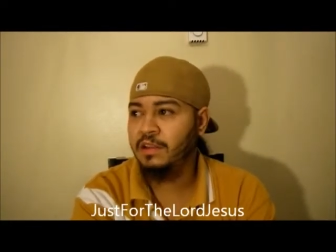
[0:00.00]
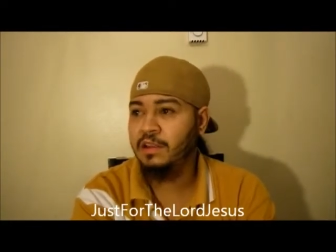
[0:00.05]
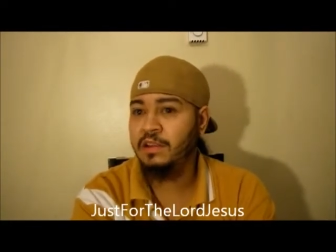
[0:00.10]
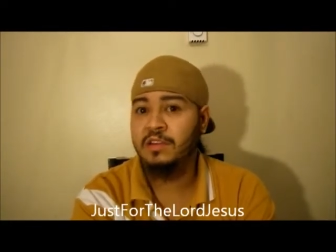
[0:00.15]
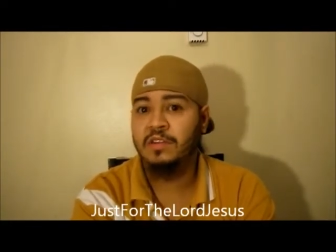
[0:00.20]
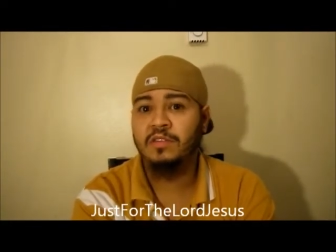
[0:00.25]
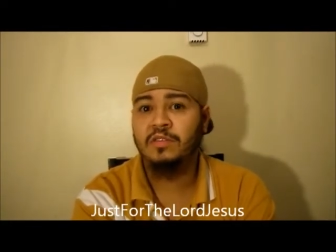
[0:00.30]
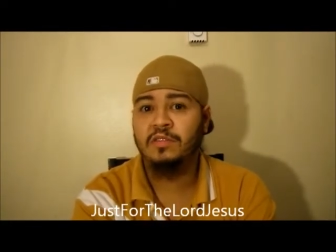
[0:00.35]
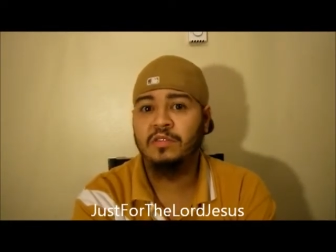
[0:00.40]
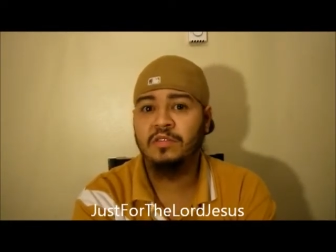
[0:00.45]

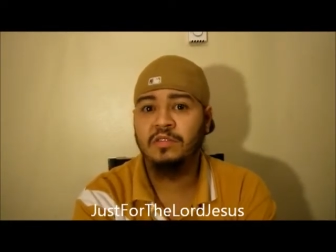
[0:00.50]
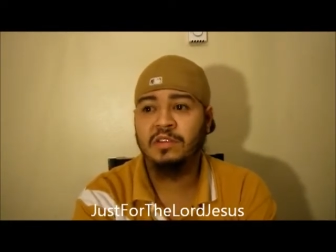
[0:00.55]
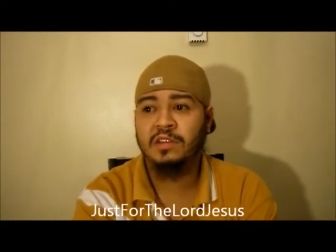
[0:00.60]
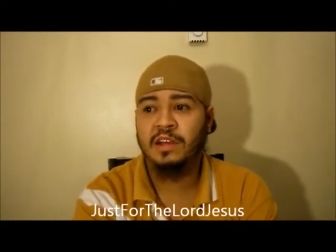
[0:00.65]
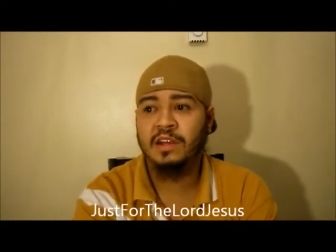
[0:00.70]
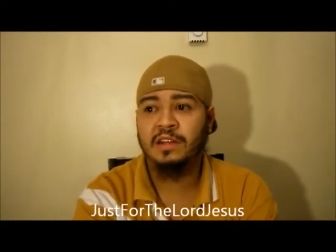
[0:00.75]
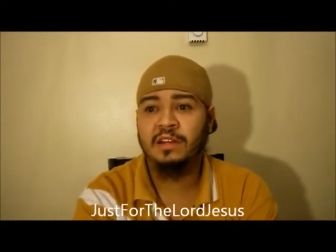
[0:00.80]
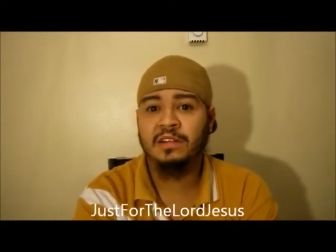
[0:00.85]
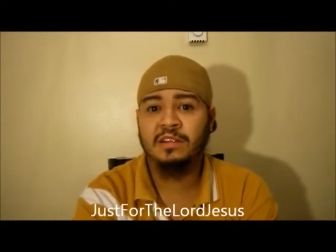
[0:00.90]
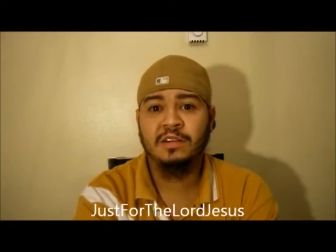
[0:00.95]
You do
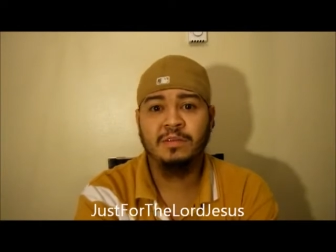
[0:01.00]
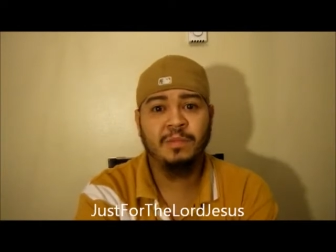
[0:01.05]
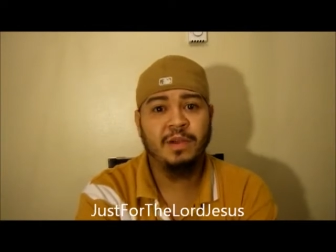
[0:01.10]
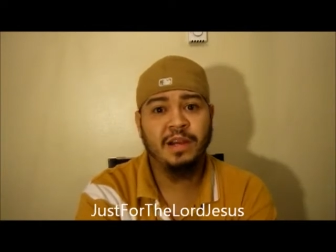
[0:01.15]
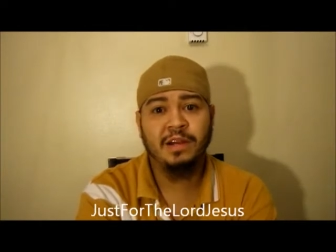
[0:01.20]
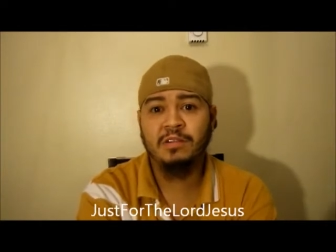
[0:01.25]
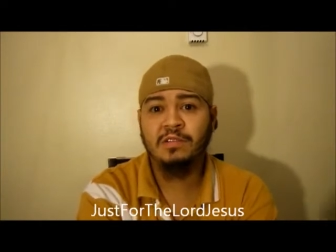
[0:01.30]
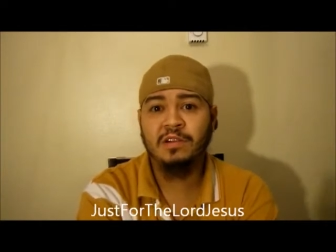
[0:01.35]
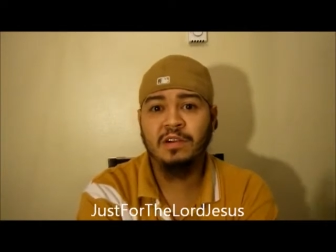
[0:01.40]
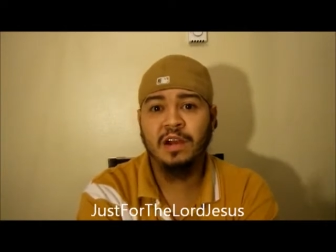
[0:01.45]
something to
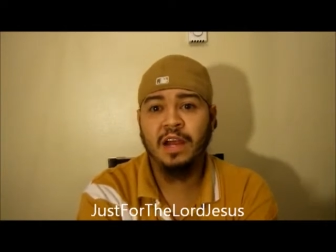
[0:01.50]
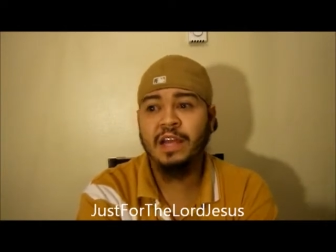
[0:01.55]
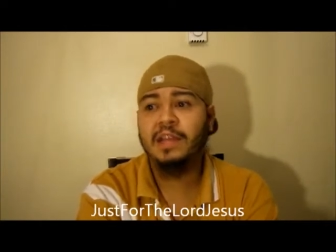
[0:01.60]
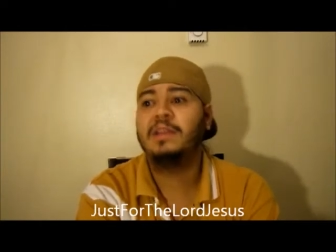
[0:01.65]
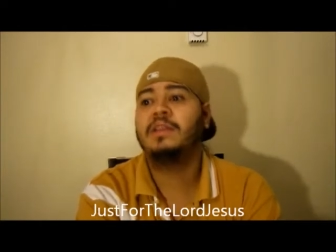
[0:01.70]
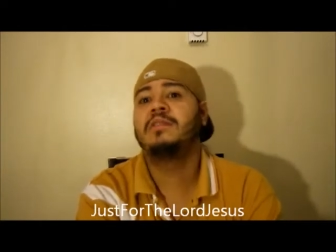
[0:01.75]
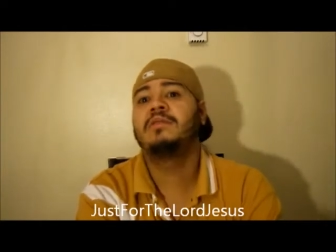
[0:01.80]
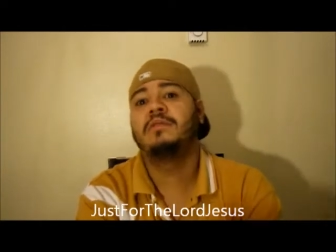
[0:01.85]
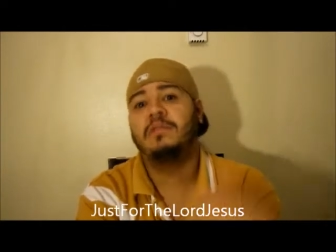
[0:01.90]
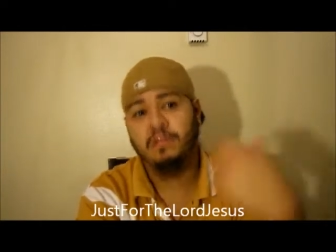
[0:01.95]
somebody who don't
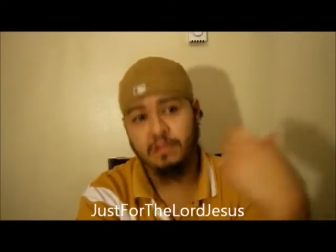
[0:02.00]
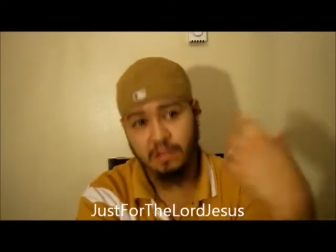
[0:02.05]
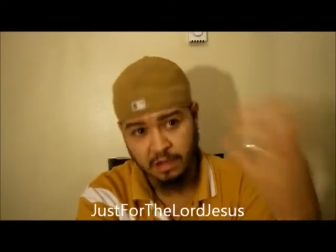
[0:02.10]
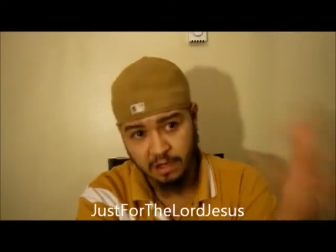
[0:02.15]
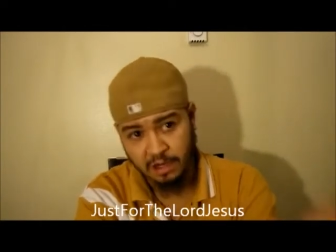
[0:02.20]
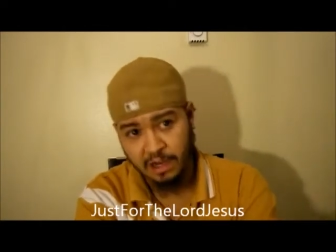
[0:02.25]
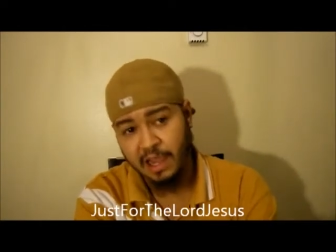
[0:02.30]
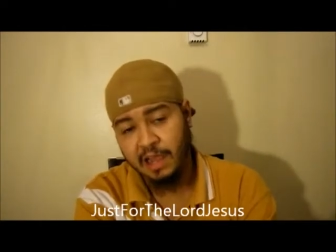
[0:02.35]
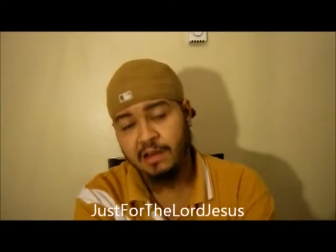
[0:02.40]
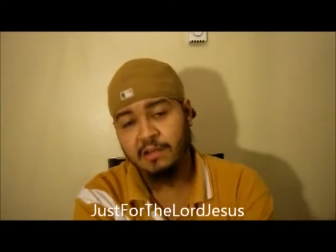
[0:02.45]
like you,
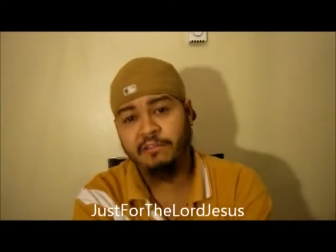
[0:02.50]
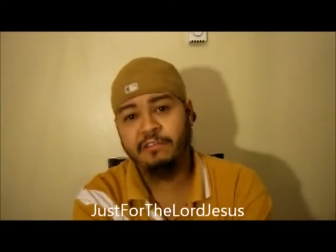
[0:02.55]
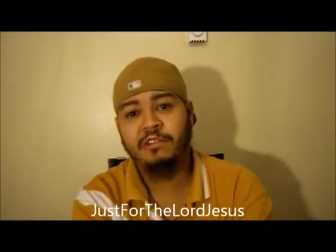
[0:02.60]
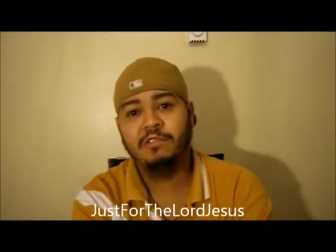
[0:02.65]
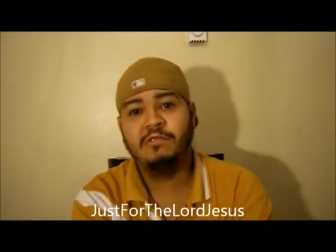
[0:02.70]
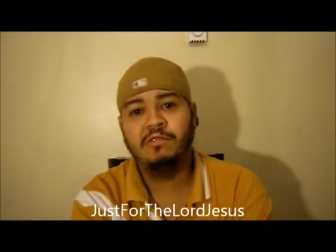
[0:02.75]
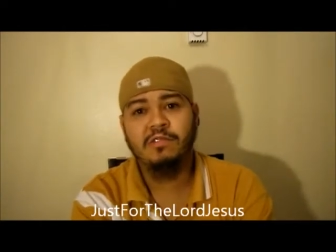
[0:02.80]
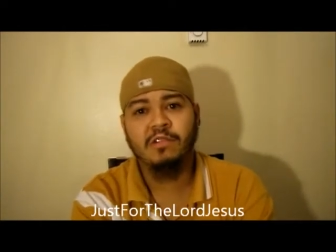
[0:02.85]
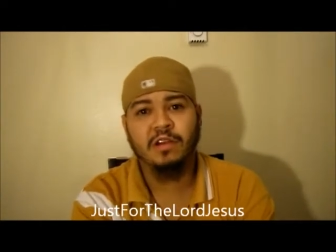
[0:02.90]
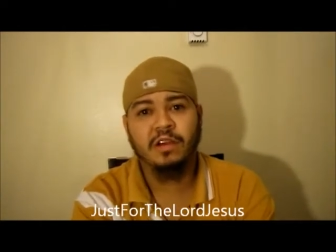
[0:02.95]
you get a
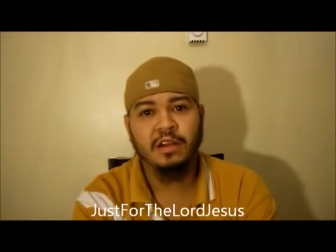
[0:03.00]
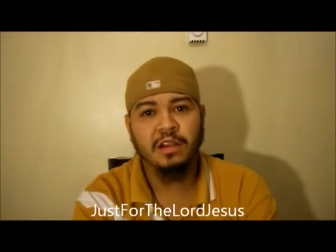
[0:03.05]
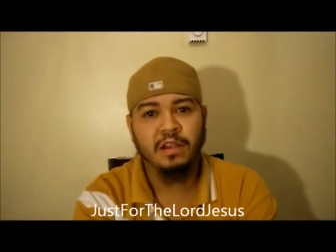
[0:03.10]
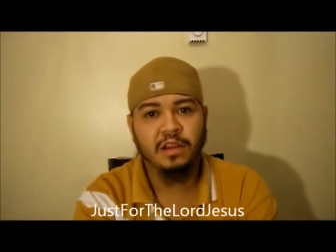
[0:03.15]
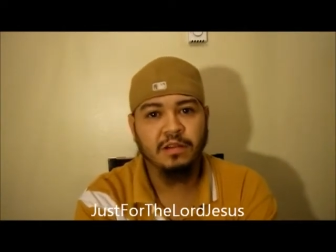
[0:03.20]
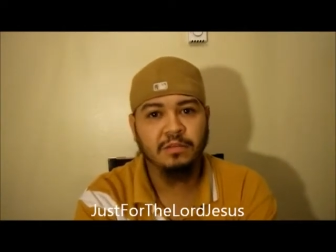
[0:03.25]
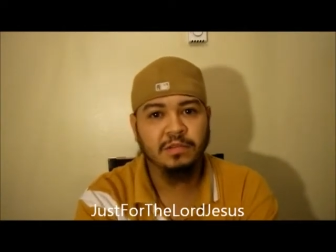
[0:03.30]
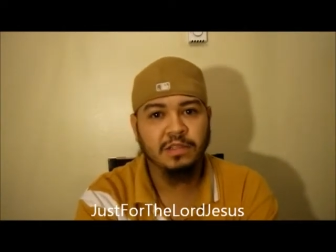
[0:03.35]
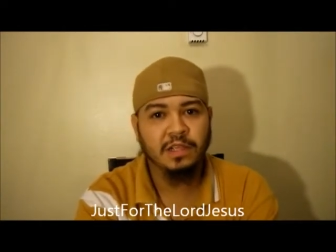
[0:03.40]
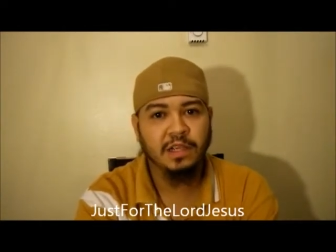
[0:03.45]
reward. You
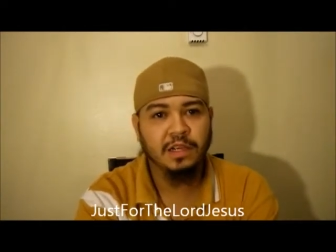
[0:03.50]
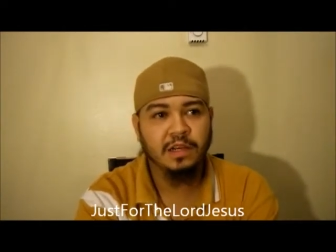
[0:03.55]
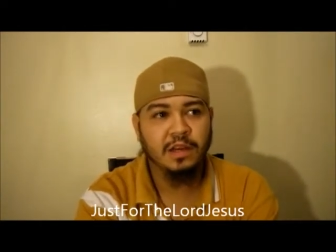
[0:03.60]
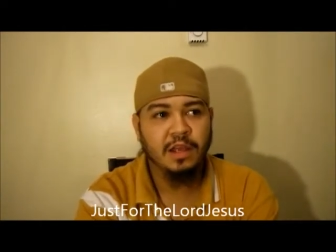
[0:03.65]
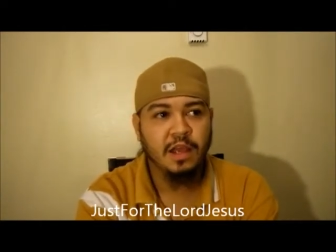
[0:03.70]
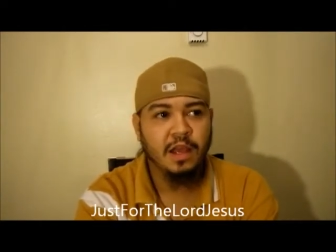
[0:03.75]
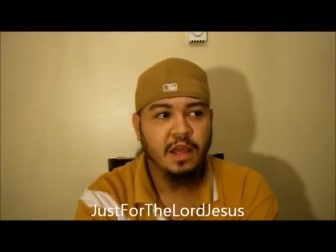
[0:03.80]
know what I'm saying?